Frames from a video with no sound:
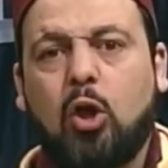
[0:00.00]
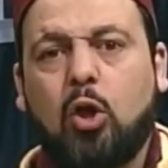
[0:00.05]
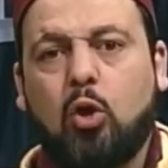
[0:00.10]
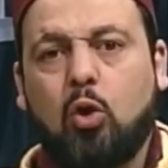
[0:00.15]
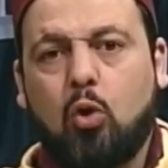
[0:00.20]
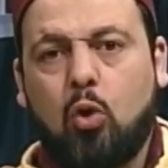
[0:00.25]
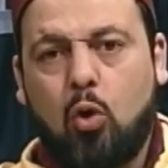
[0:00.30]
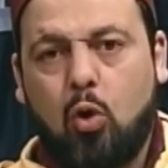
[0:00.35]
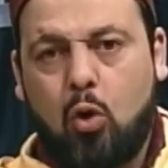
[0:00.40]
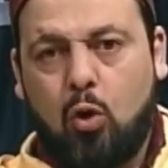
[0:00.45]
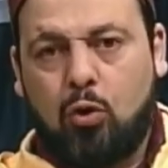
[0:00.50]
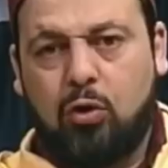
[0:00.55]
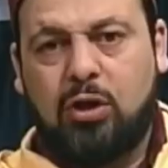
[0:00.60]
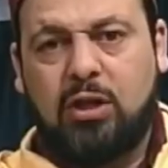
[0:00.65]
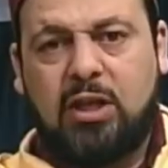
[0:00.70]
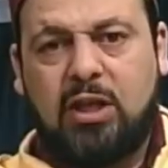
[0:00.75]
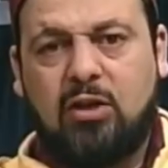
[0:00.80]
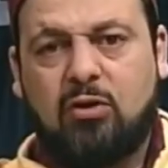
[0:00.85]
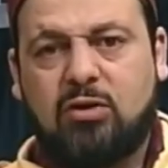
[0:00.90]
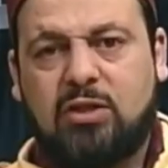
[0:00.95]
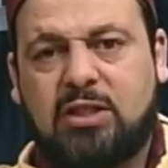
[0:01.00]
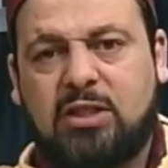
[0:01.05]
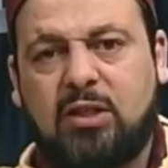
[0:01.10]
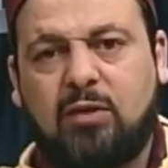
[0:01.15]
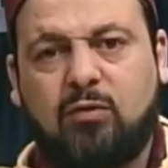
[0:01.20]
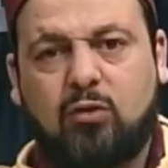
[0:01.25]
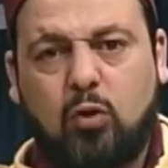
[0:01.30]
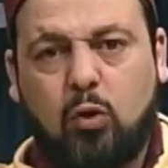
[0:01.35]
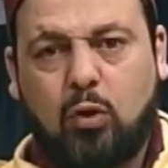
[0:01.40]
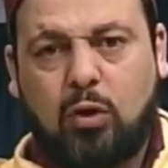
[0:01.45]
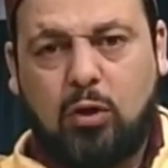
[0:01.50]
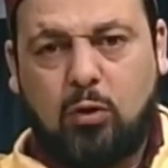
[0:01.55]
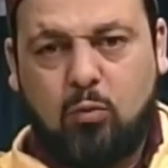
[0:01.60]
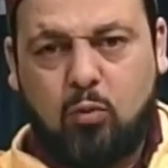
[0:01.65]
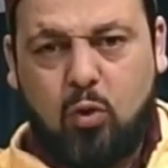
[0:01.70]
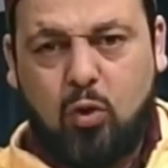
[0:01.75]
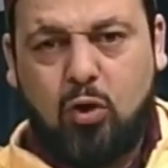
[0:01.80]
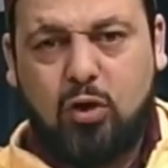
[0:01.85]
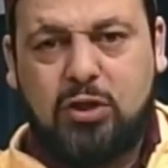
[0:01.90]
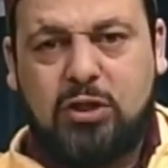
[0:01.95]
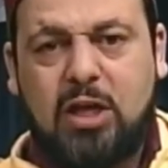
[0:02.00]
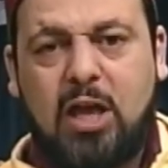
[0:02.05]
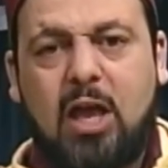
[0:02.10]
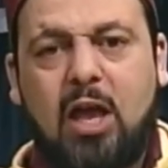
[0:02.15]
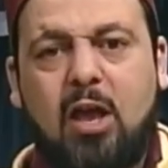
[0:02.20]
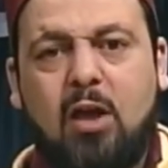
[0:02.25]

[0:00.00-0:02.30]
you already received your rewards